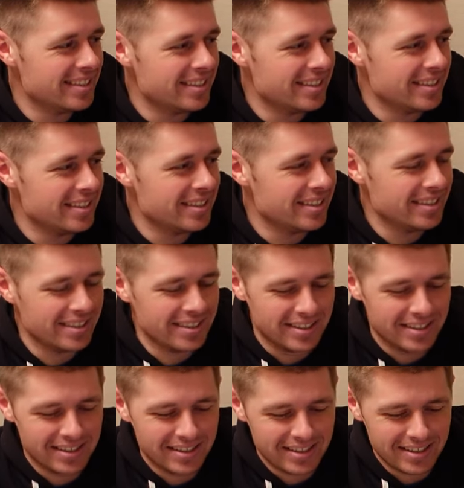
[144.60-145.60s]

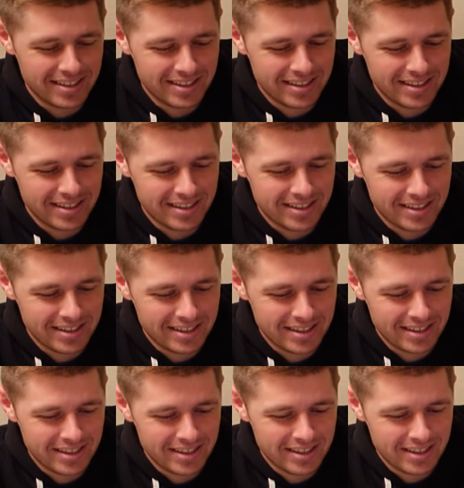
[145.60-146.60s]

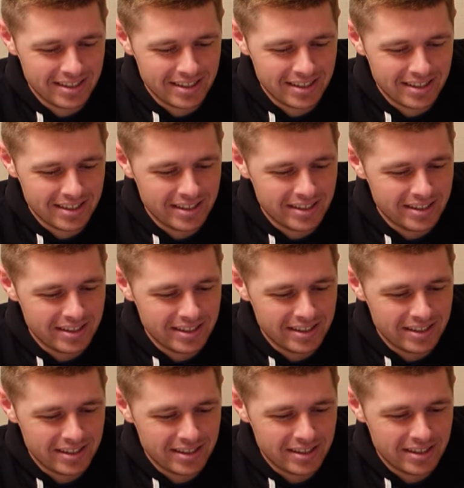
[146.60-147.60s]

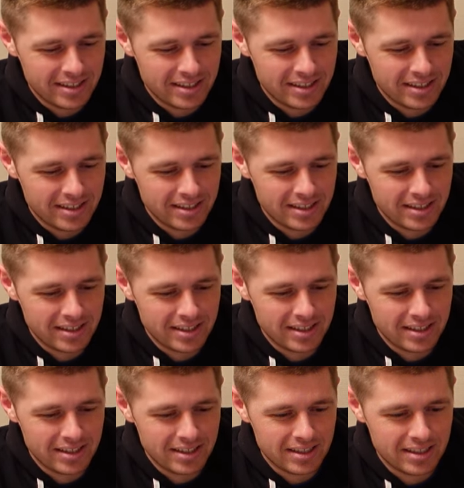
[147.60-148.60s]

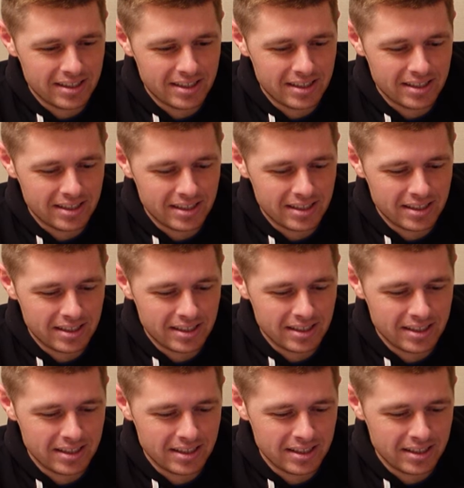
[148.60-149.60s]

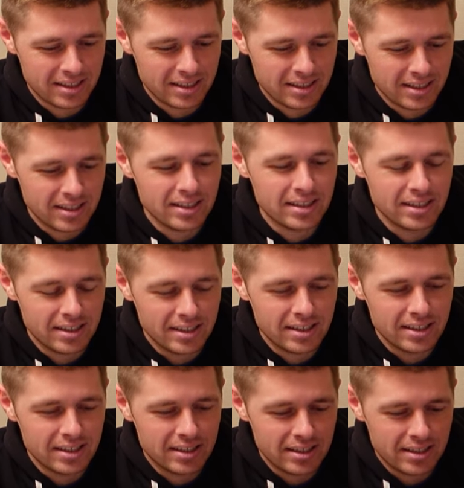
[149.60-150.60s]

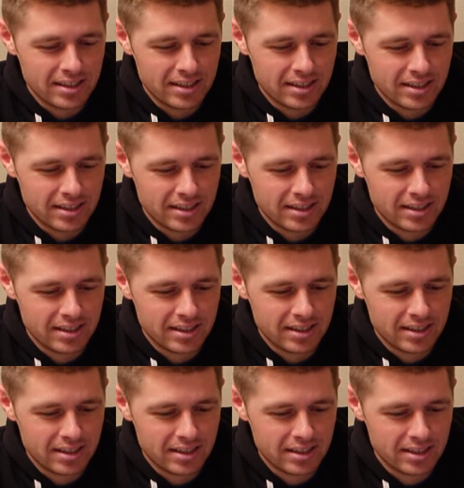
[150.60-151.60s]

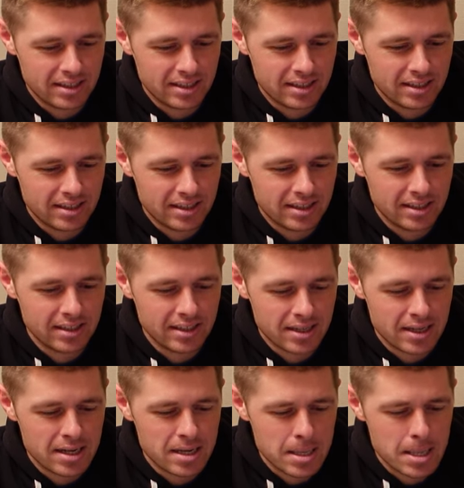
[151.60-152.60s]
(not speaking)